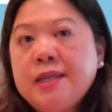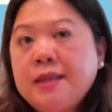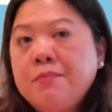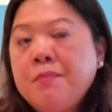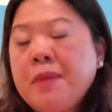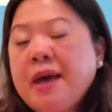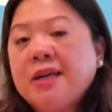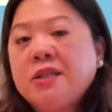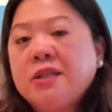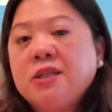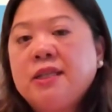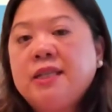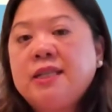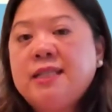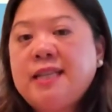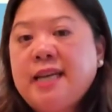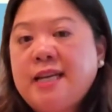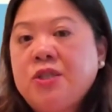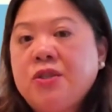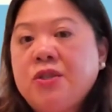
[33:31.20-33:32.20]
the medical and
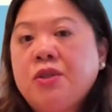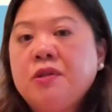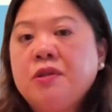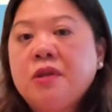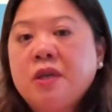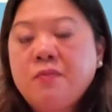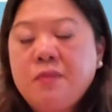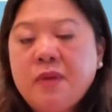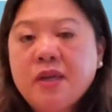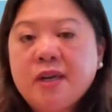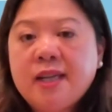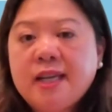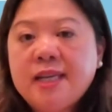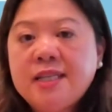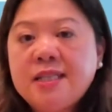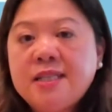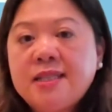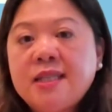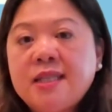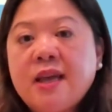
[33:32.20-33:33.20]
dental
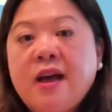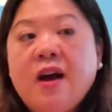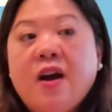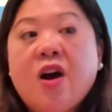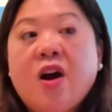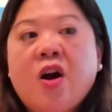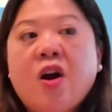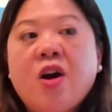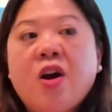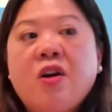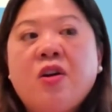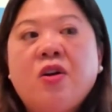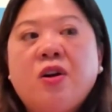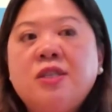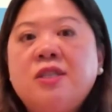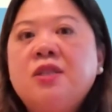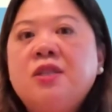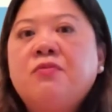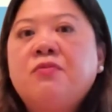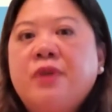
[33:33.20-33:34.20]
communities are
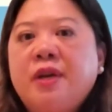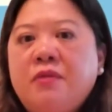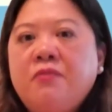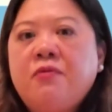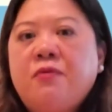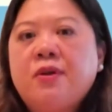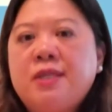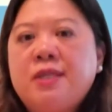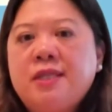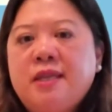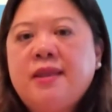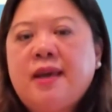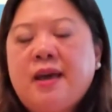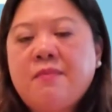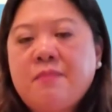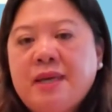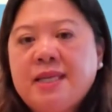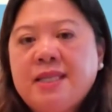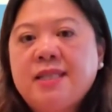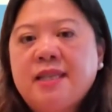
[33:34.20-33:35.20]
also reinforcing
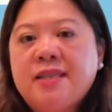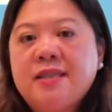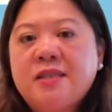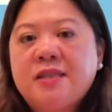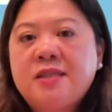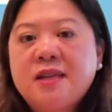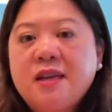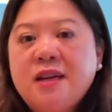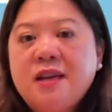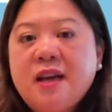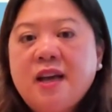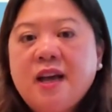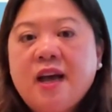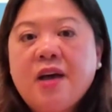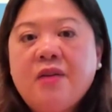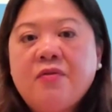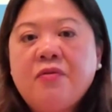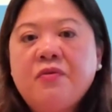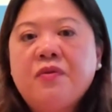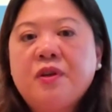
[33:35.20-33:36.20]
that message
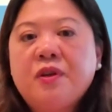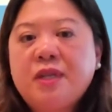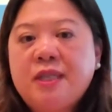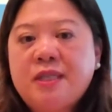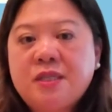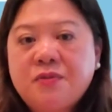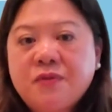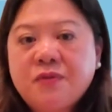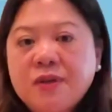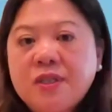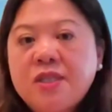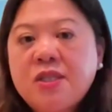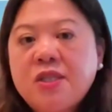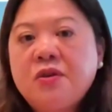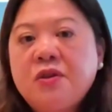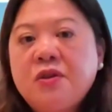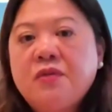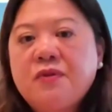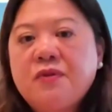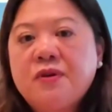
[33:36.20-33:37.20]
of first
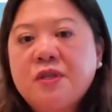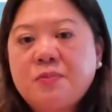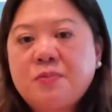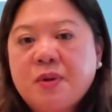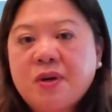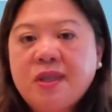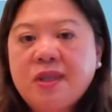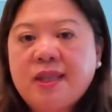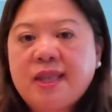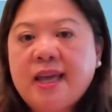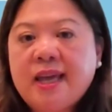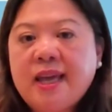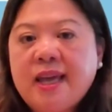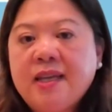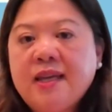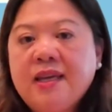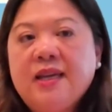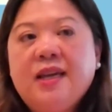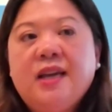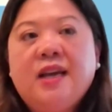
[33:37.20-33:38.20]
tooth, first
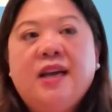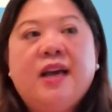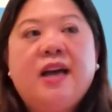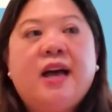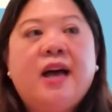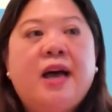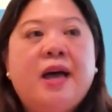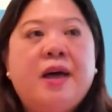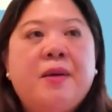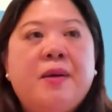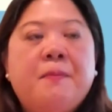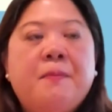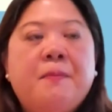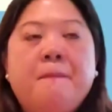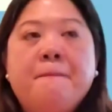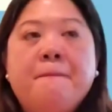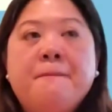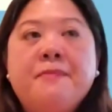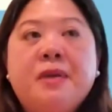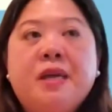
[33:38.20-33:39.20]
birthday,
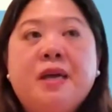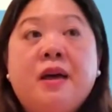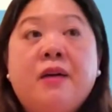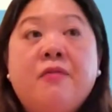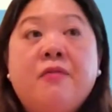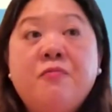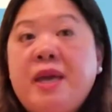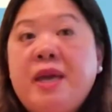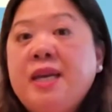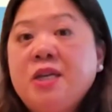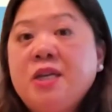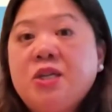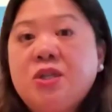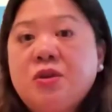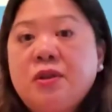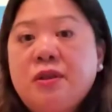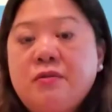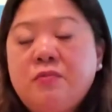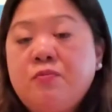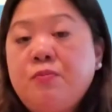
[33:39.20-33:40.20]
of making
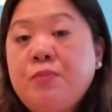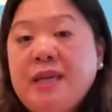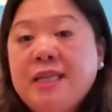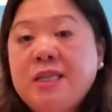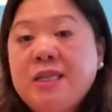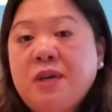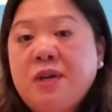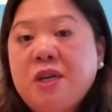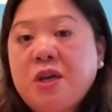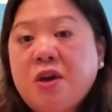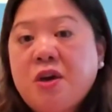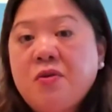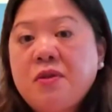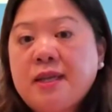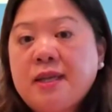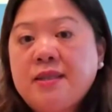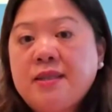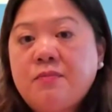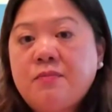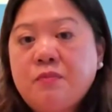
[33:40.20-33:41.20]
sure, because we know
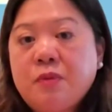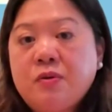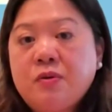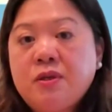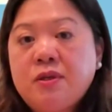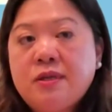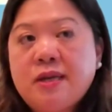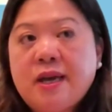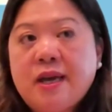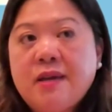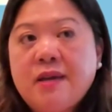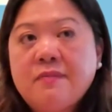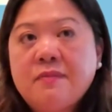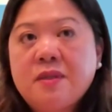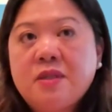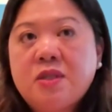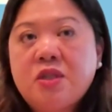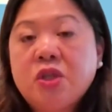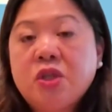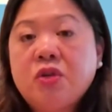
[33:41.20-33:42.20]
that most
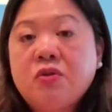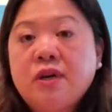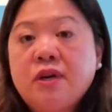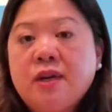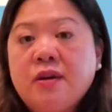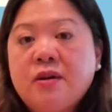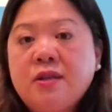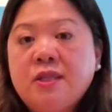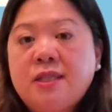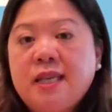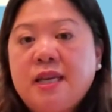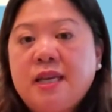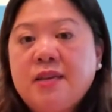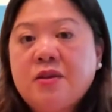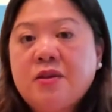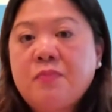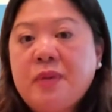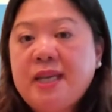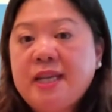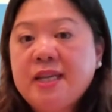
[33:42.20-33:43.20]
times children are seeing
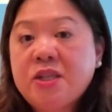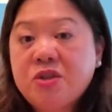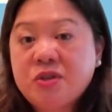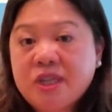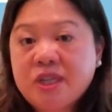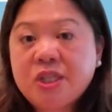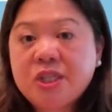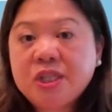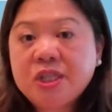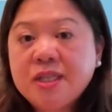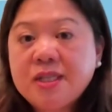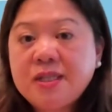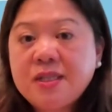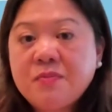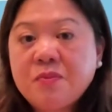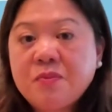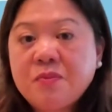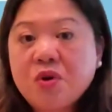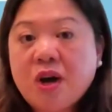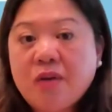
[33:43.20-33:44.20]
their
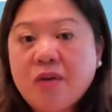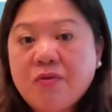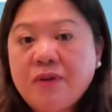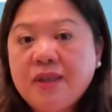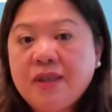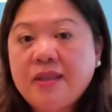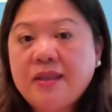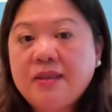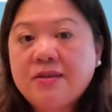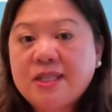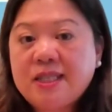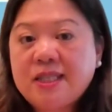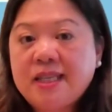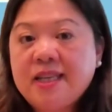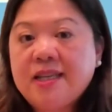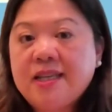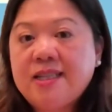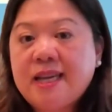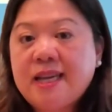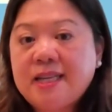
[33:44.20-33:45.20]
pediatricians more often than they're
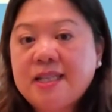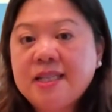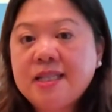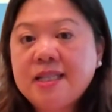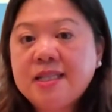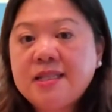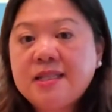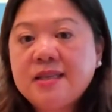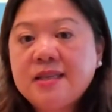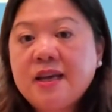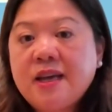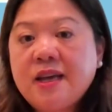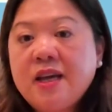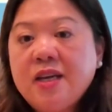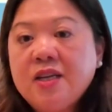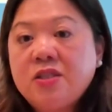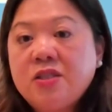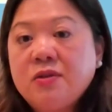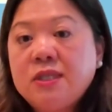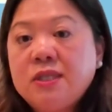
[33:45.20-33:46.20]
seeing a dentist.
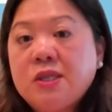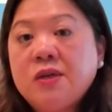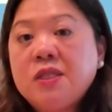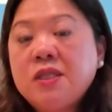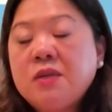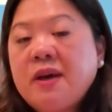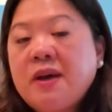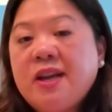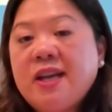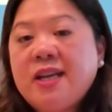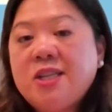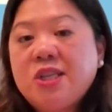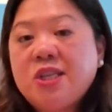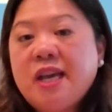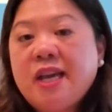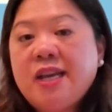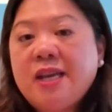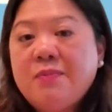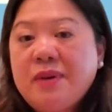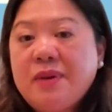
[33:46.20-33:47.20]
So it's also about
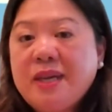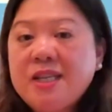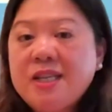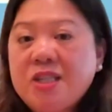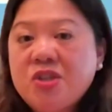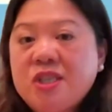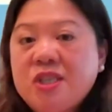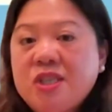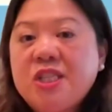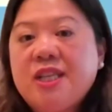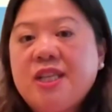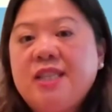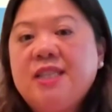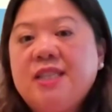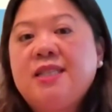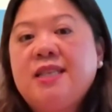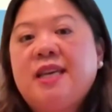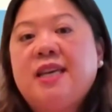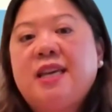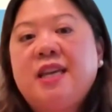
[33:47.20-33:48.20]
educating
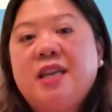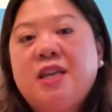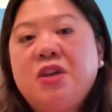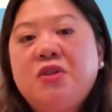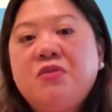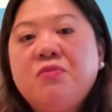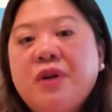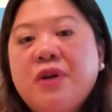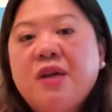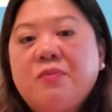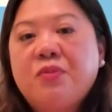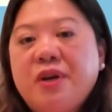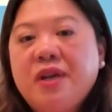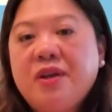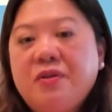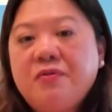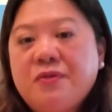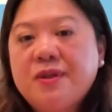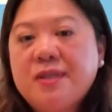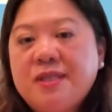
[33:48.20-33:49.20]
pediatricians, like, can you help
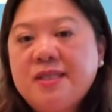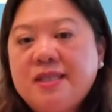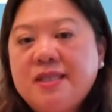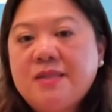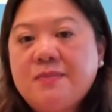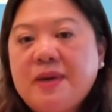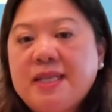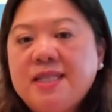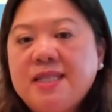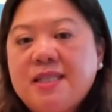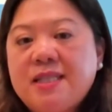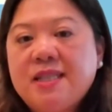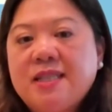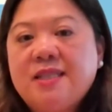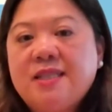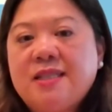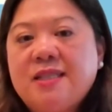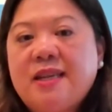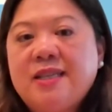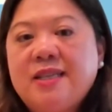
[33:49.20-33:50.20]
reinforce these
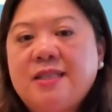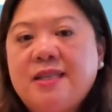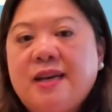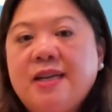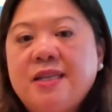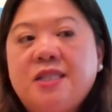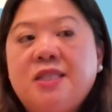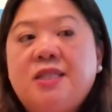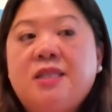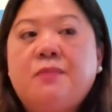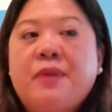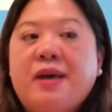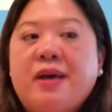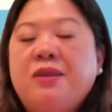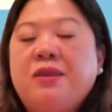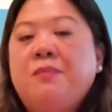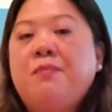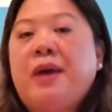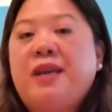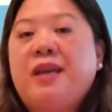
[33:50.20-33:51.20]
messages that it's not just
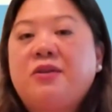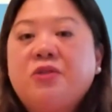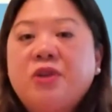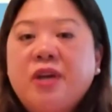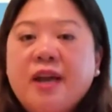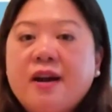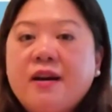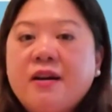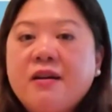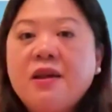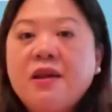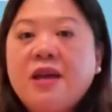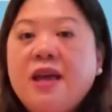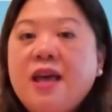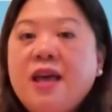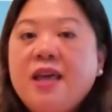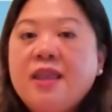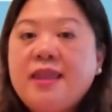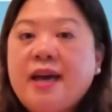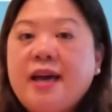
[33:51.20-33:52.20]
about the medical care
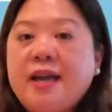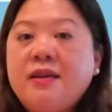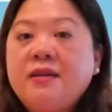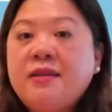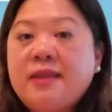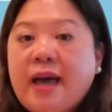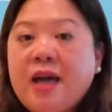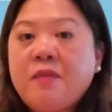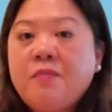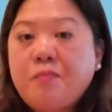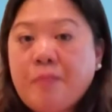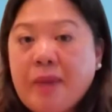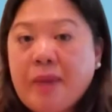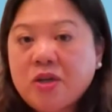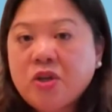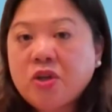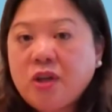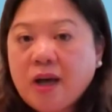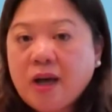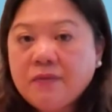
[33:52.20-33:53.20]
that
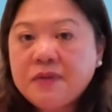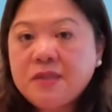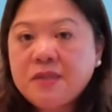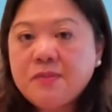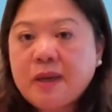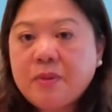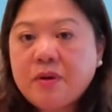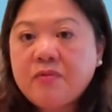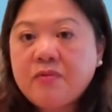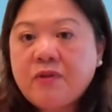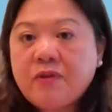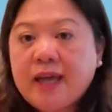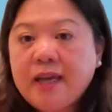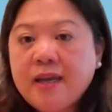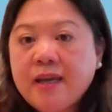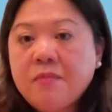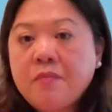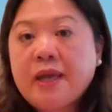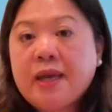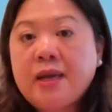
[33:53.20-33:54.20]
medical office might be
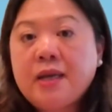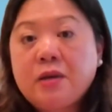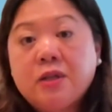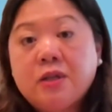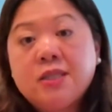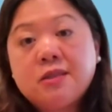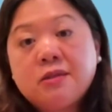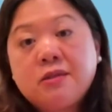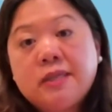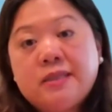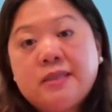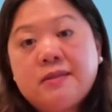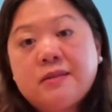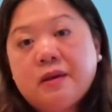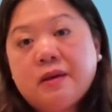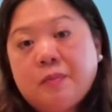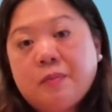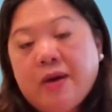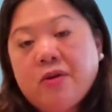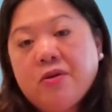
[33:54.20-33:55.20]
providing, but it also is
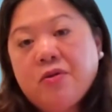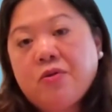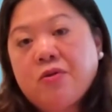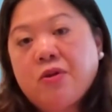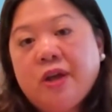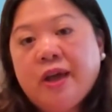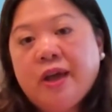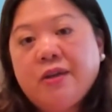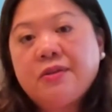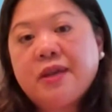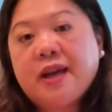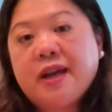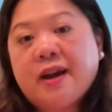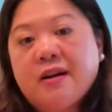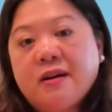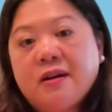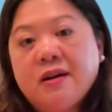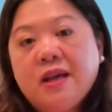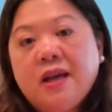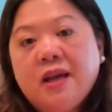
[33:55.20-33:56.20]
about oral health
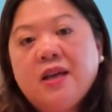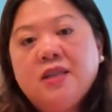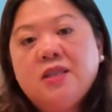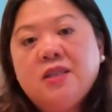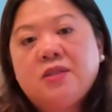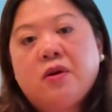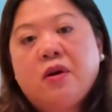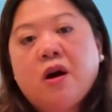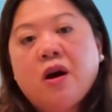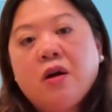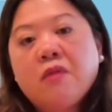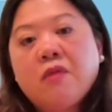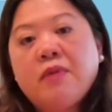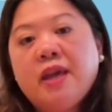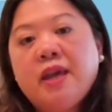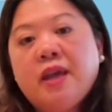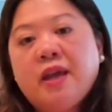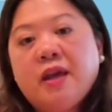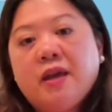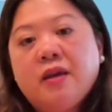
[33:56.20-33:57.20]
care. So are
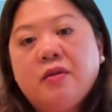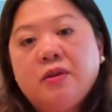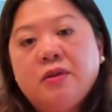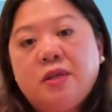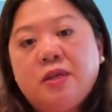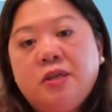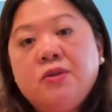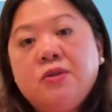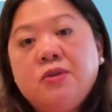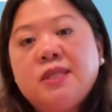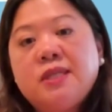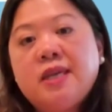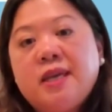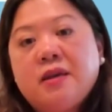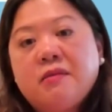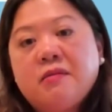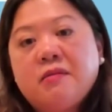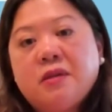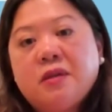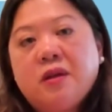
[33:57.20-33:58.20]
we
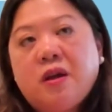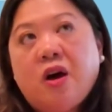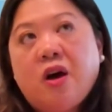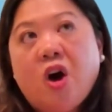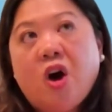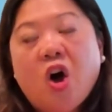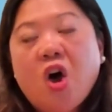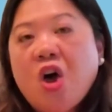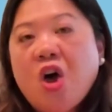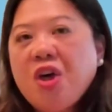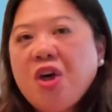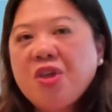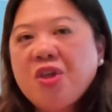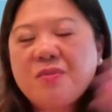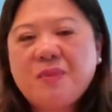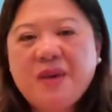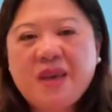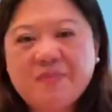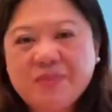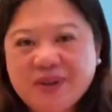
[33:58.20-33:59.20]
using all
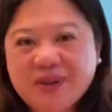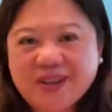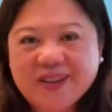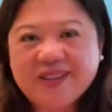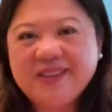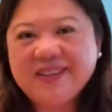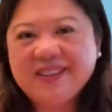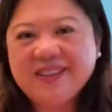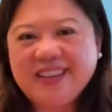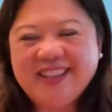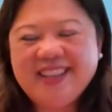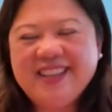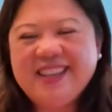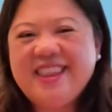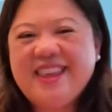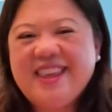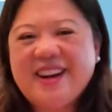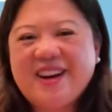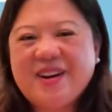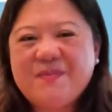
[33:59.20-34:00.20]
the people
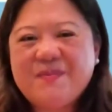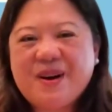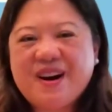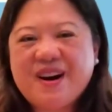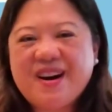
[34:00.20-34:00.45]
that are